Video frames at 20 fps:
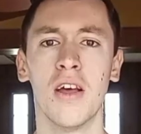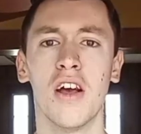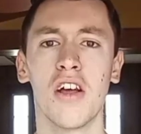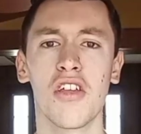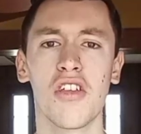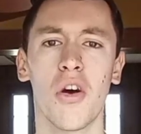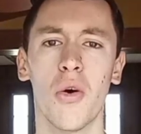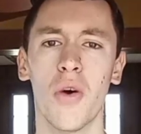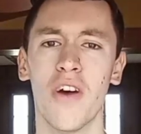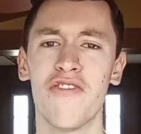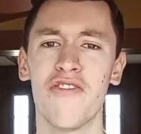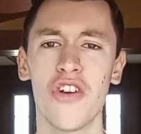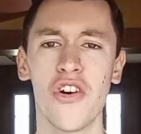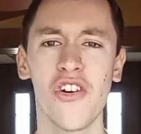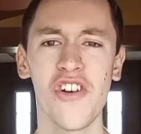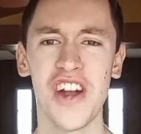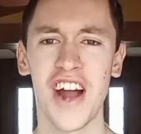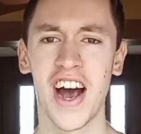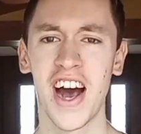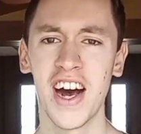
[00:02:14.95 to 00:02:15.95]
So if
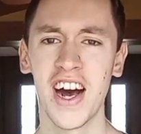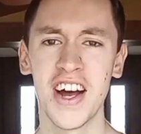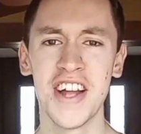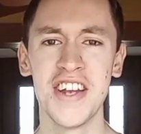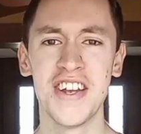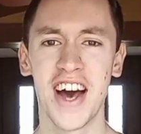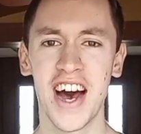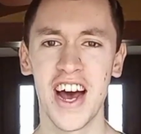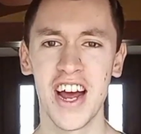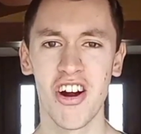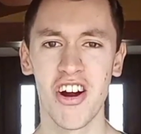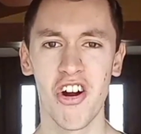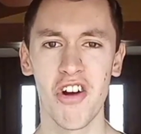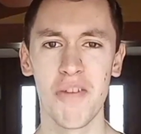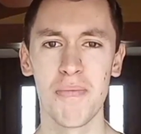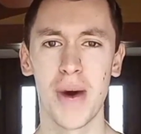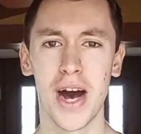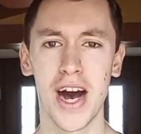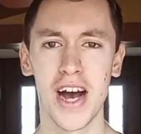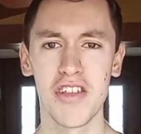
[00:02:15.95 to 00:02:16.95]
you're not a
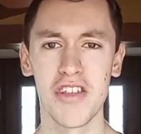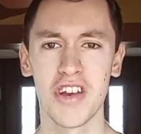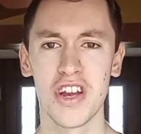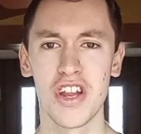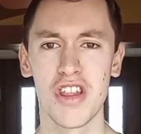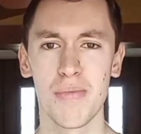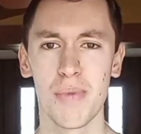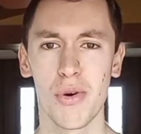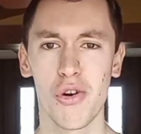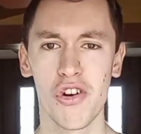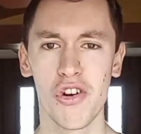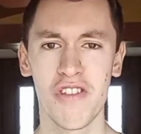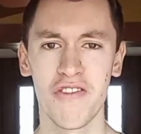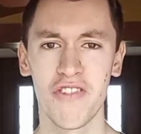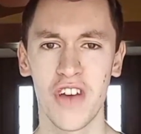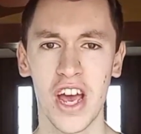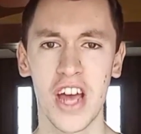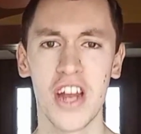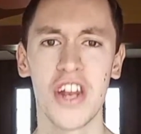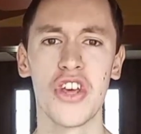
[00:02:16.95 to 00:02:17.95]
diehard Boston sports
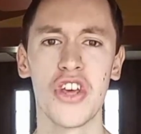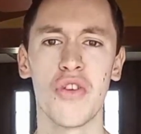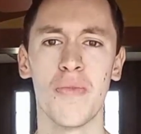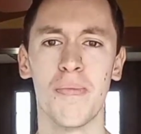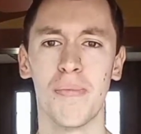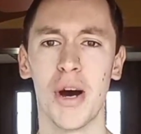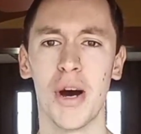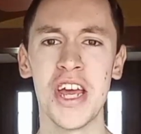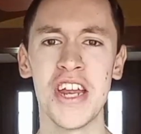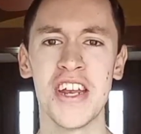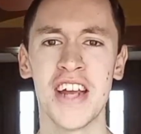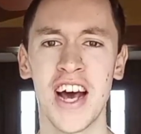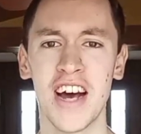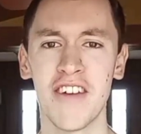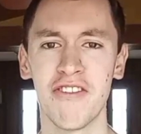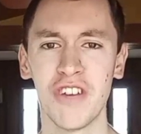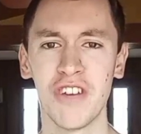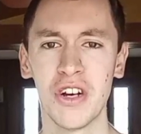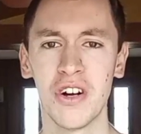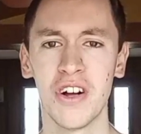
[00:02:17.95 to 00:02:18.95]
fan, you might
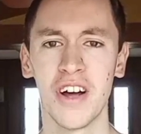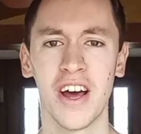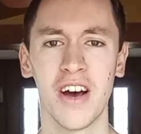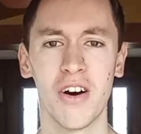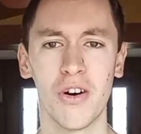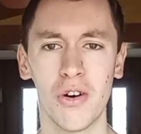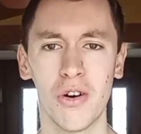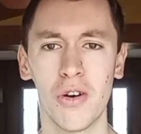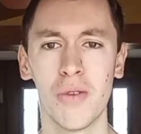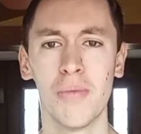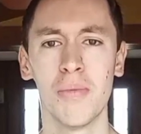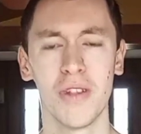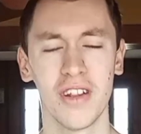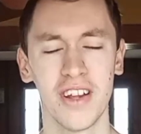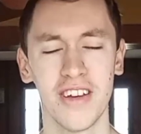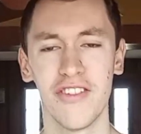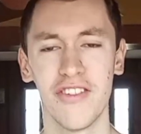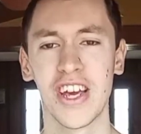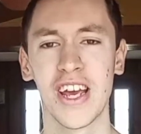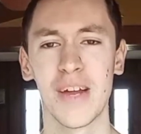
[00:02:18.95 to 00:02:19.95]
not feel at home
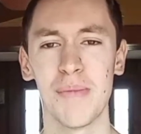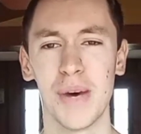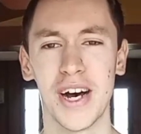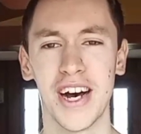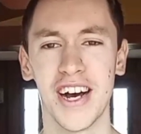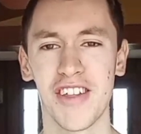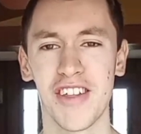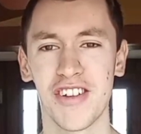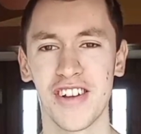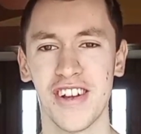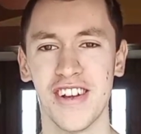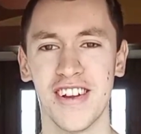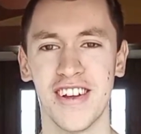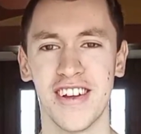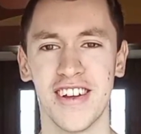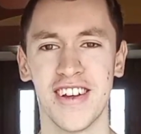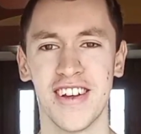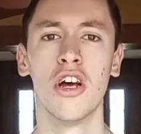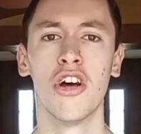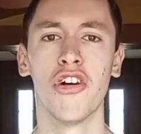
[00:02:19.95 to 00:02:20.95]
living in Boston.
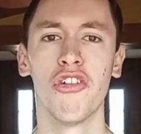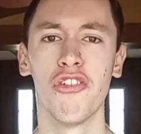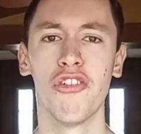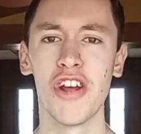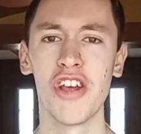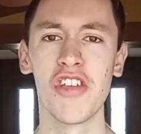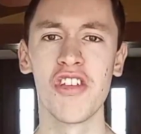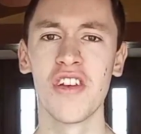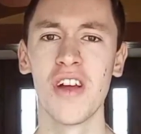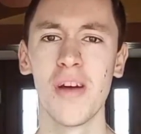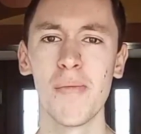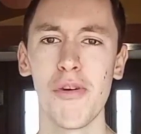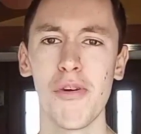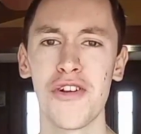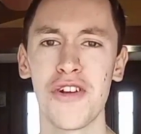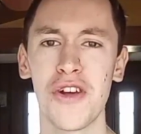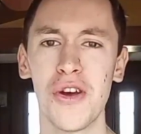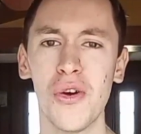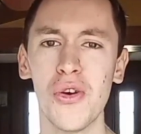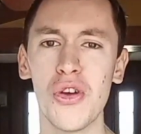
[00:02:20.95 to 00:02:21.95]
Reason number
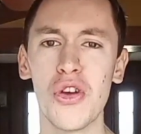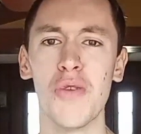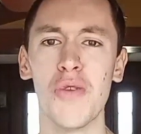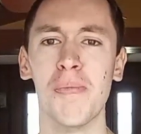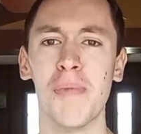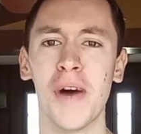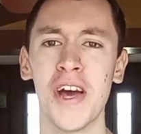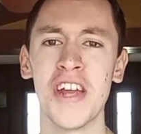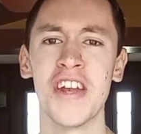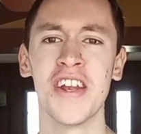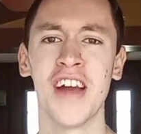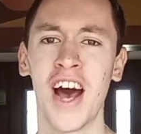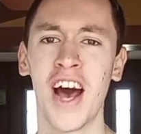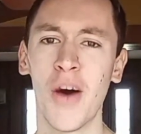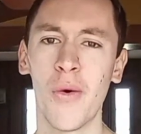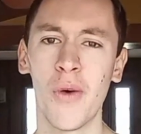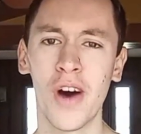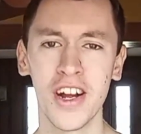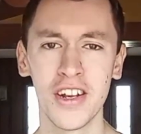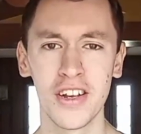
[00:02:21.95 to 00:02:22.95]
2 you might
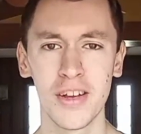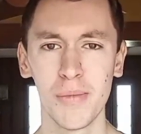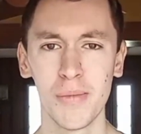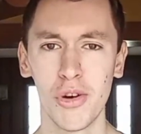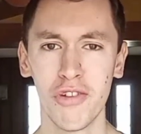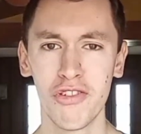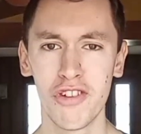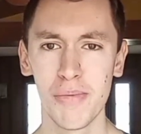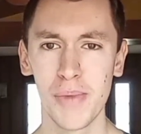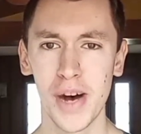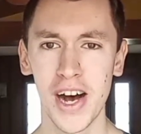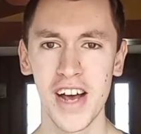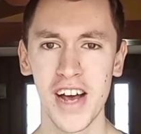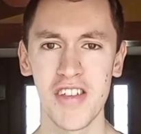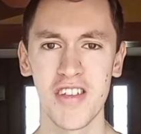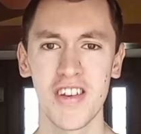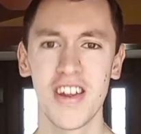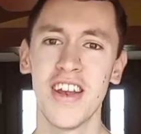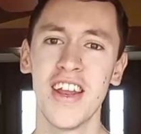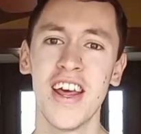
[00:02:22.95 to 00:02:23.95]
not want to move to
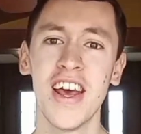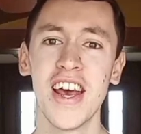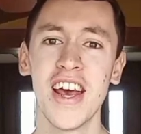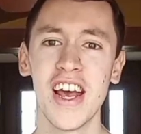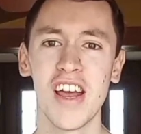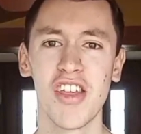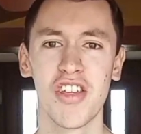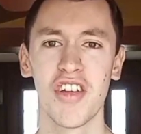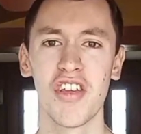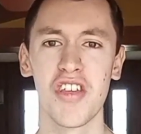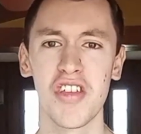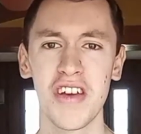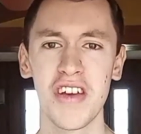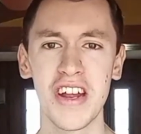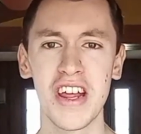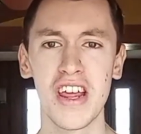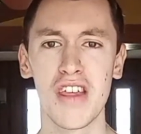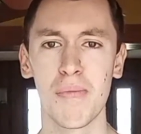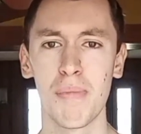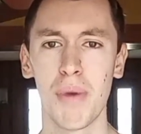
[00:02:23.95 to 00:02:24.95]
Boston is the
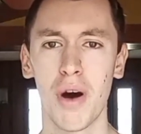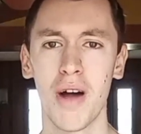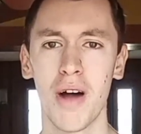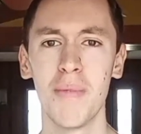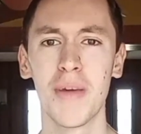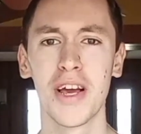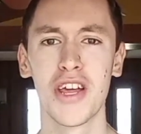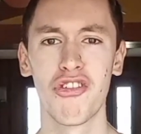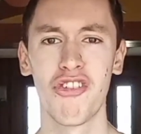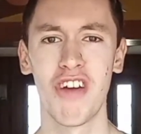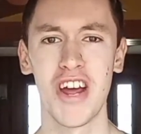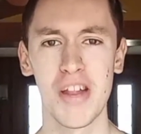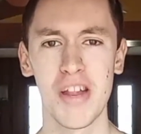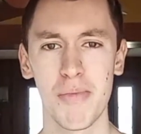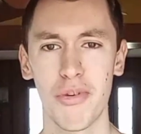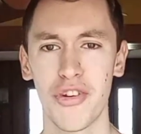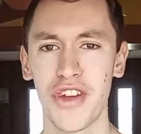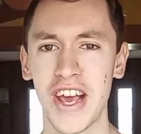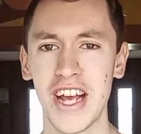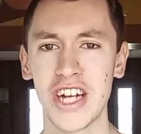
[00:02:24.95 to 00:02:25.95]
city's public
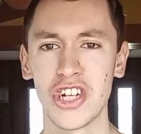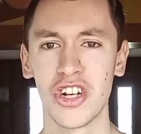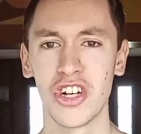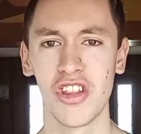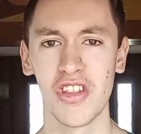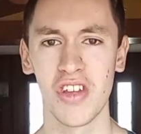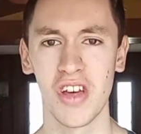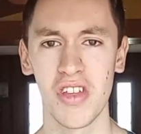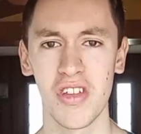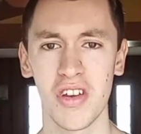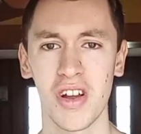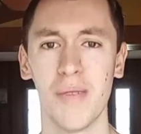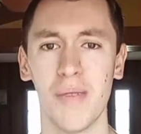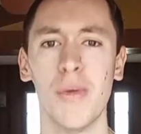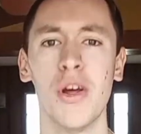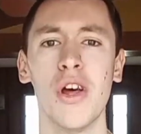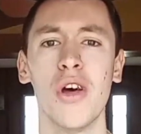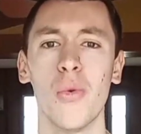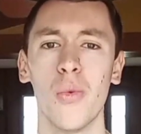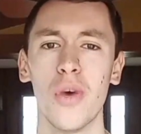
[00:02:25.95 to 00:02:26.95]
transportation system,
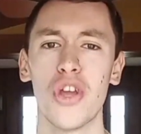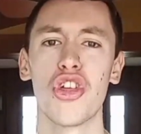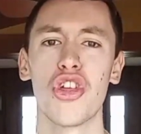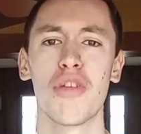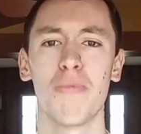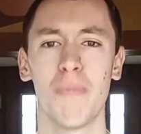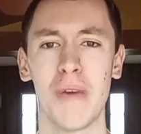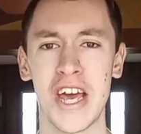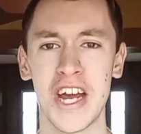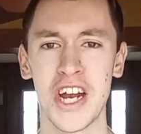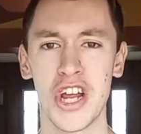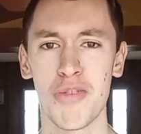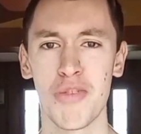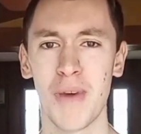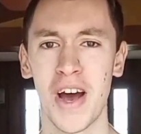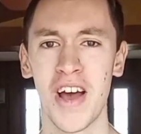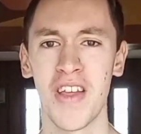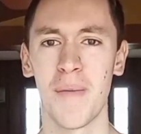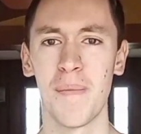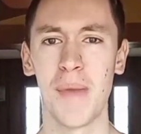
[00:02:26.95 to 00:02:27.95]
which is managed
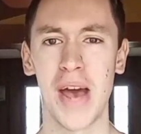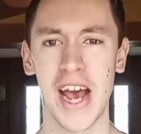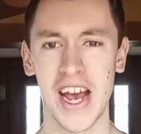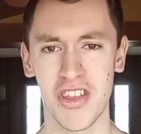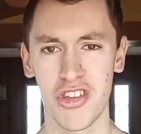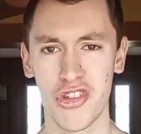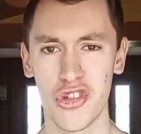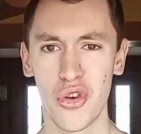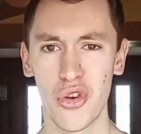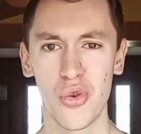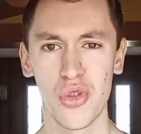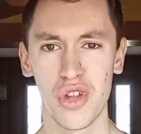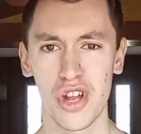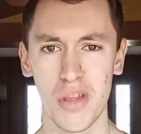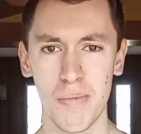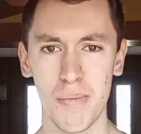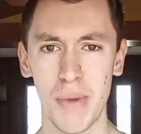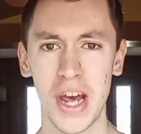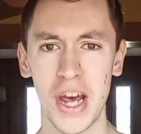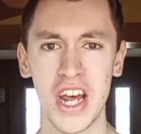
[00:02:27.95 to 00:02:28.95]
by the Massachusetts
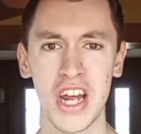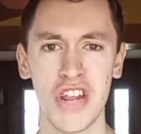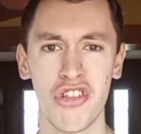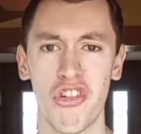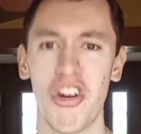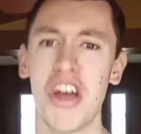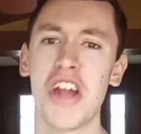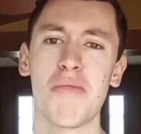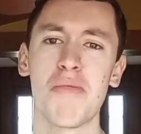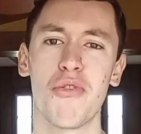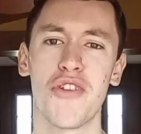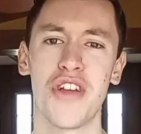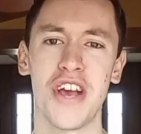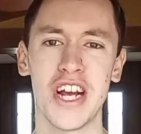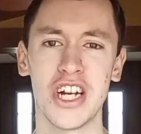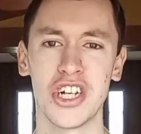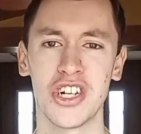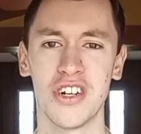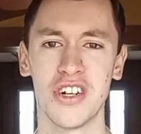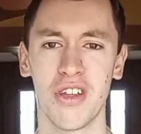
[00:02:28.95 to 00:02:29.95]
Bay
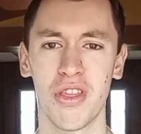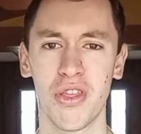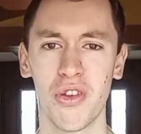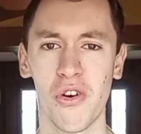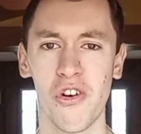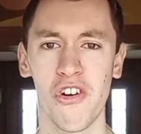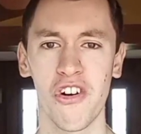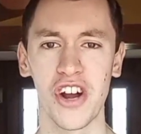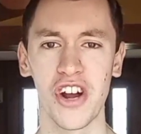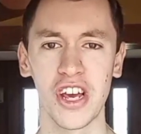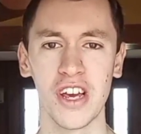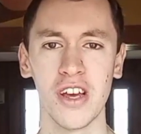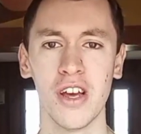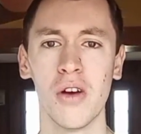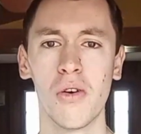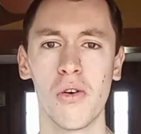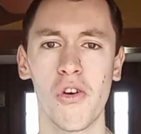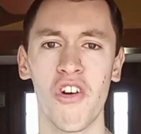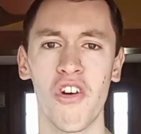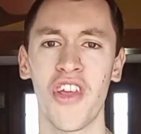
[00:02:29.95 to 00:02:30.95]
Transportation Authority,
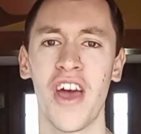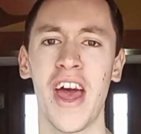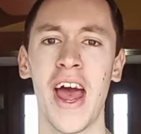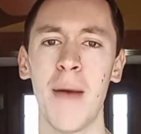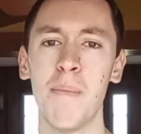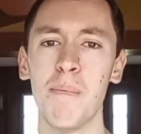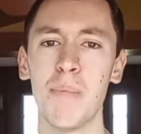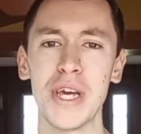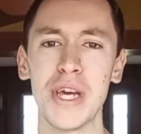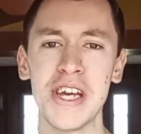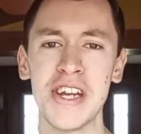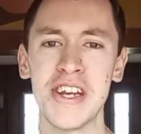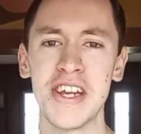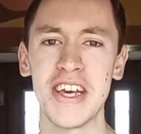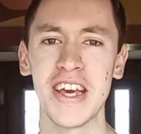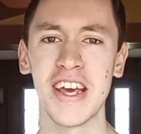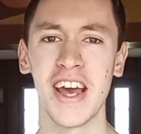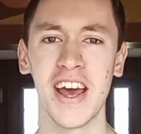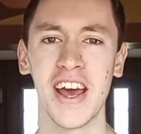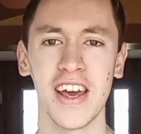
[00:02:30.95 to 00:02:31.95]
or the
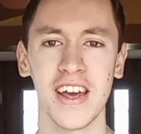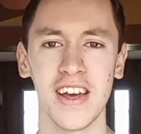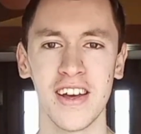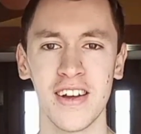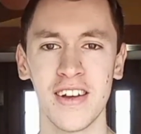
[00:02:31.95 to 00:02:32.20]
MBTA.